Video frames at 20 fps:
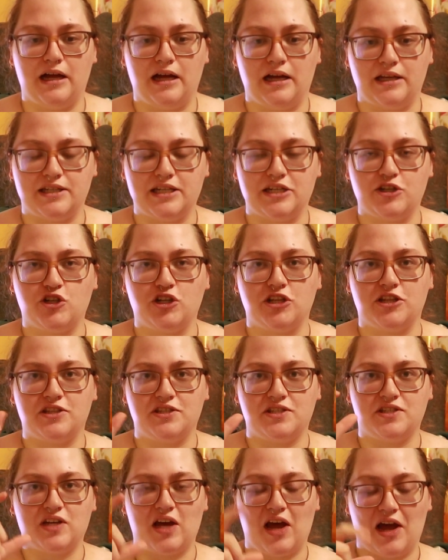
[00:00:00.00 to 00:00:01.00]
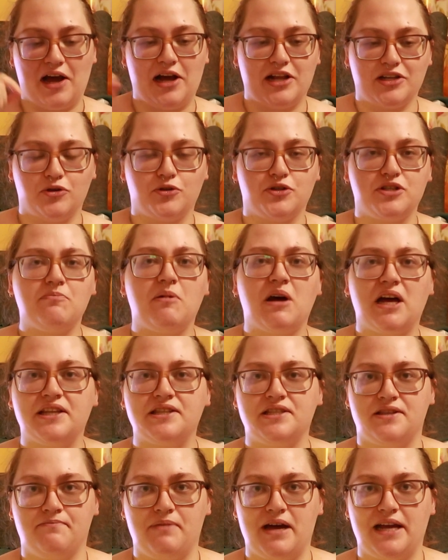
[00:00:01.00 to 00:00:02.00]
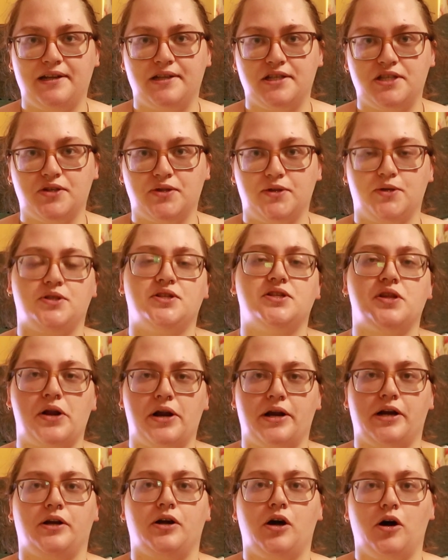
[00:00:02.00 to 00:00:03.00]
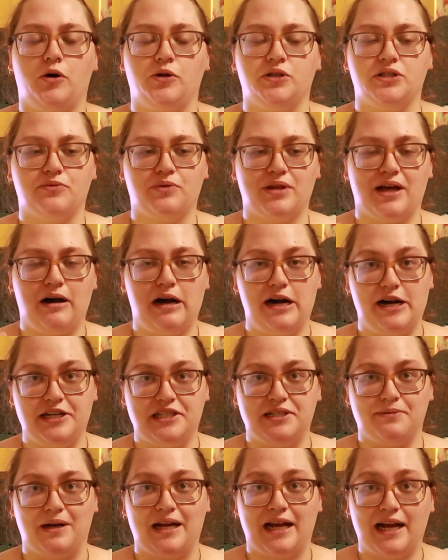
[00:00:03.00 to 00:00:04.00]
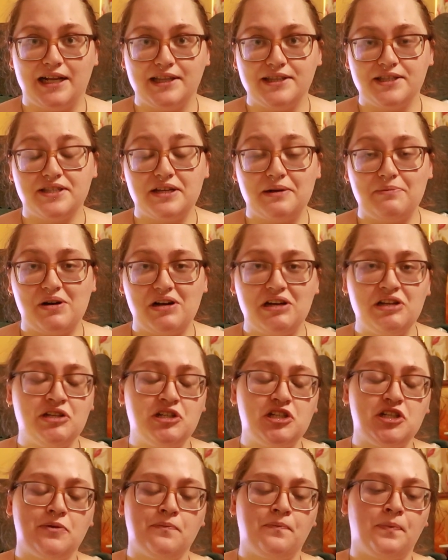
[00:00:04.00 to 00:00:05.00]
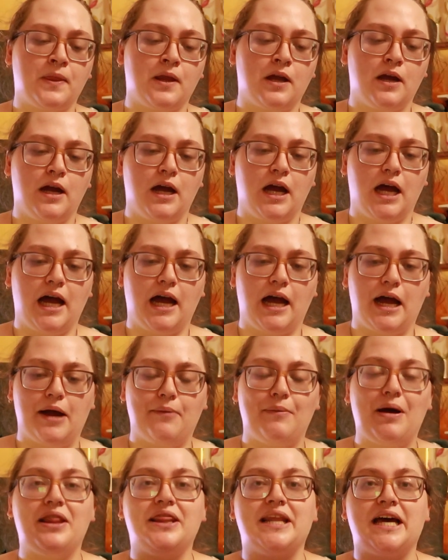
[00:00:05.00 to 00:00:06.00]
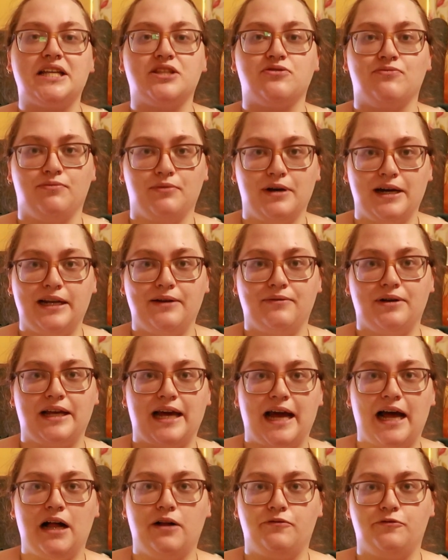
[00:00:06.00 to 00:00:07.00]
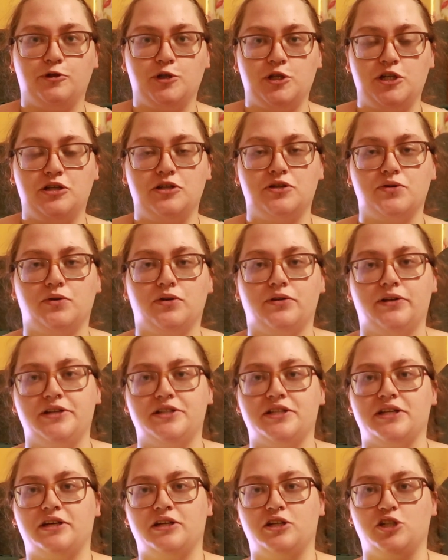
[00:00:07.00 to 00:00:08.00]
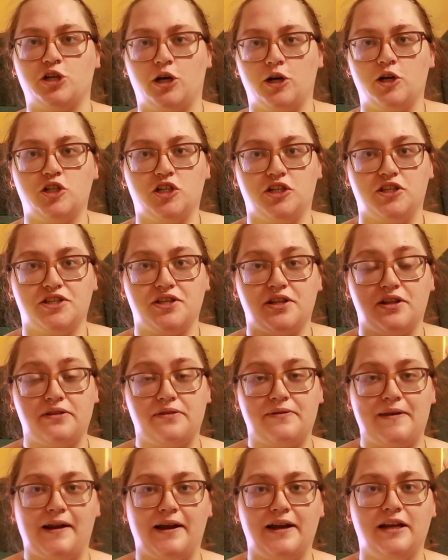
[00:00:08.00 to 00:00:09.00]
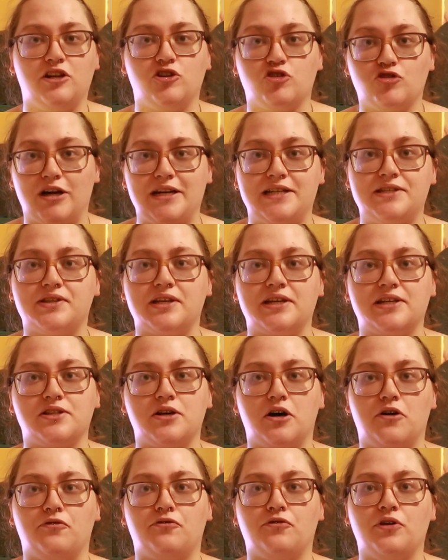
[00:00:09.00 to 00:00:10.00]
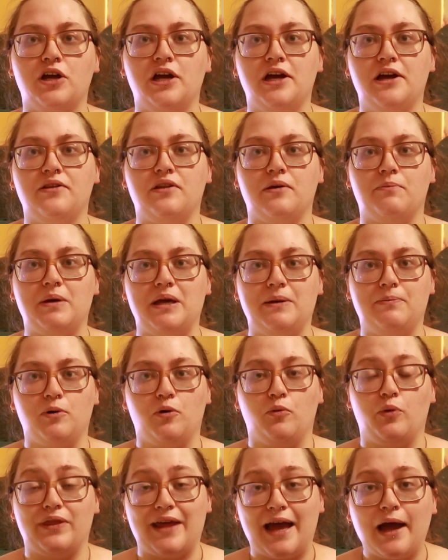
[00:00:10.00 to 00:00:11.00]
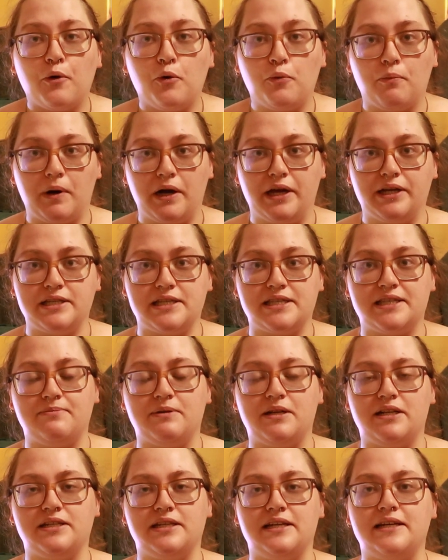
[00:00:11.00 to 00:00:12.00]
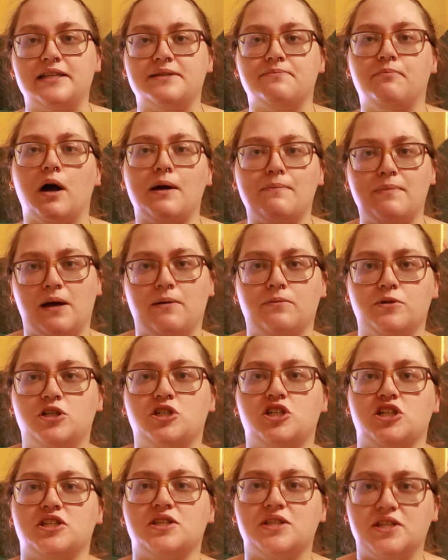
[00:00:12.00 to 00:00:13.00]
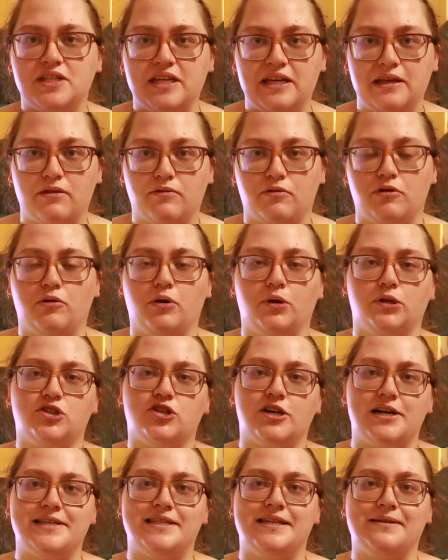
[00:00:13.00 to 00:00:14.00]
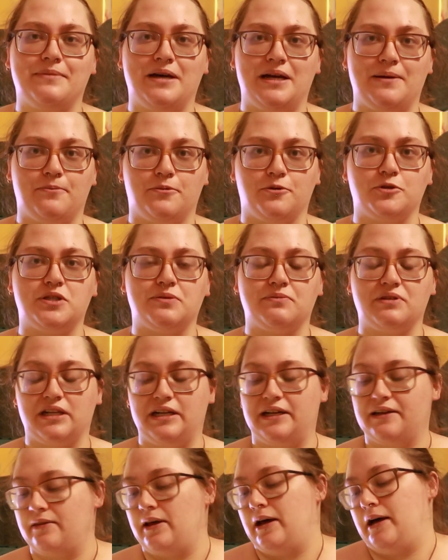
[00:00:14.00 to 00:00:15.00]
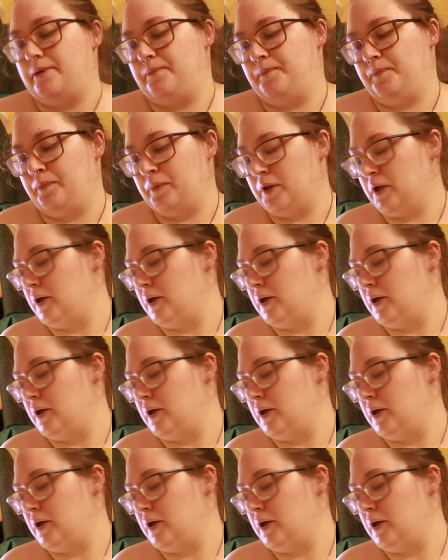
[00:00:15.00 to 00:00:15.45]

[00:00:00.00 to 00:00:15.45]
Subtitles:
additions to add onto pens and pencils so that I can hold it without hurting my hands so much. And that's really, really helpful to use all of those in conjunction so that I can trace things off that people without my disabilities might be able to just see through on tracing paper or something like that.